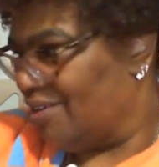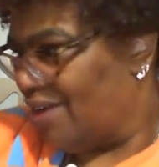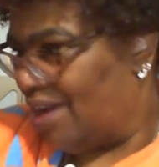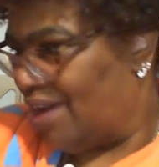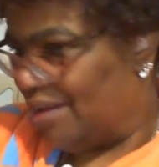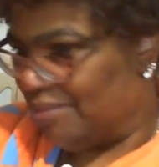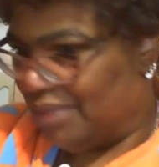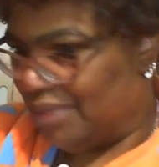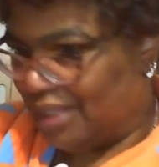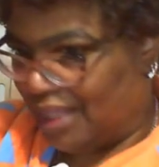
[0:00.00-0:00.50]

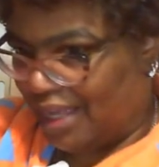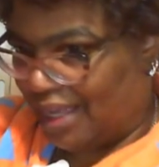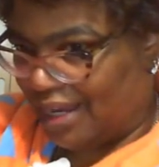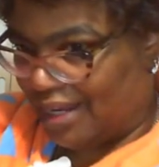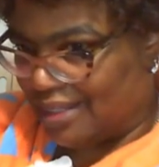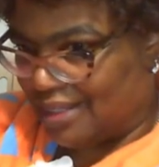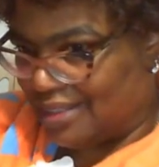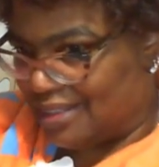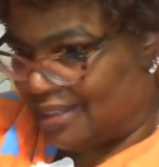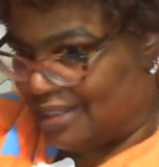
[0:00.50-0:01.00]
I'm glad
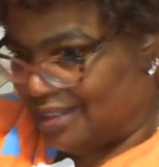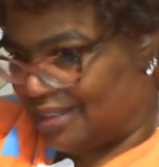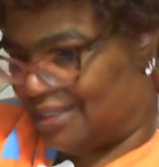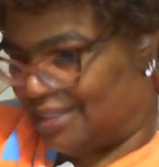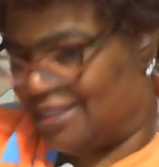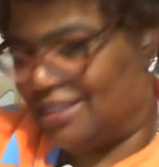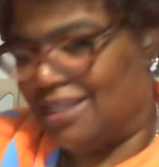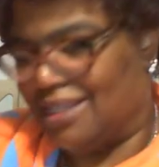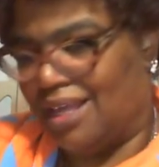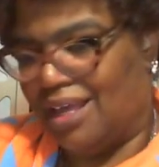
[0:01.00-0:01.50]
I did
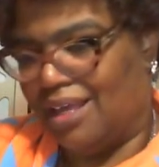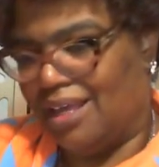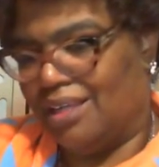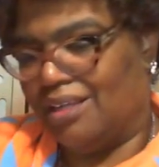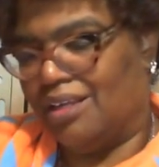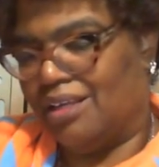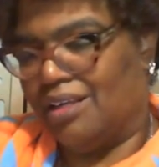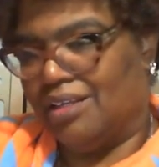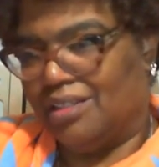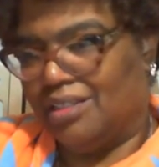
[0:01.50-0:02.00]
decide
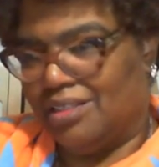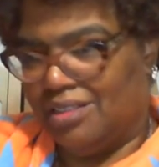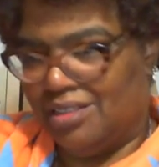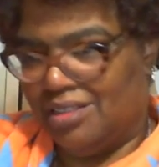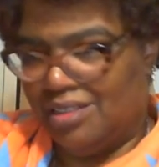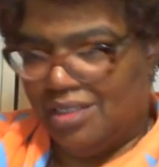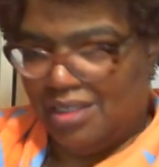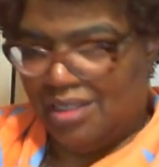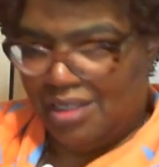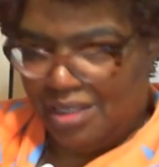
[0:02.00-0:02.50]

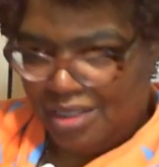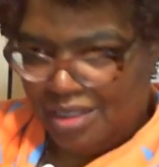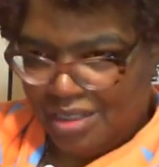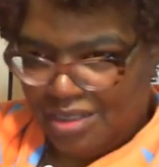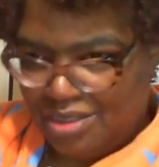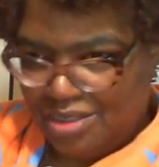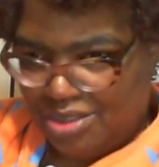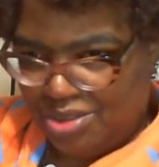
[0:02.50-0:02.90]
to